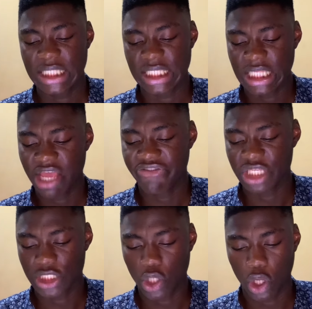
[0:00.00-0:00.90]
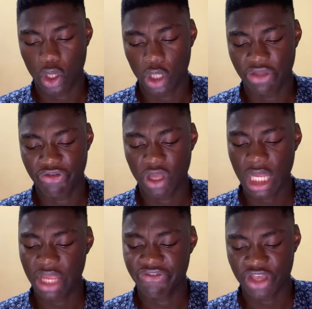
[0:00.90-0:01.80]
tinea versicolor, a
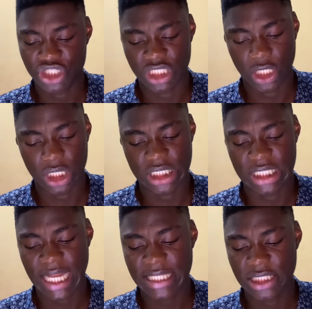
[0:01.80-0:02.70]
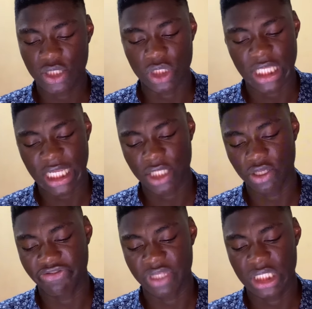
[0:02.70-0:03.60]
fungal infection that causes lightening and
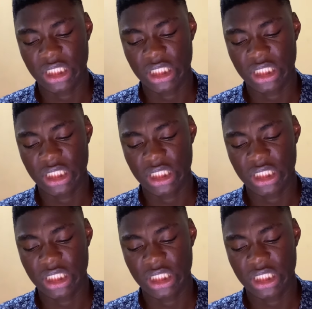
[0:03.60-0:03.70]
darkening of the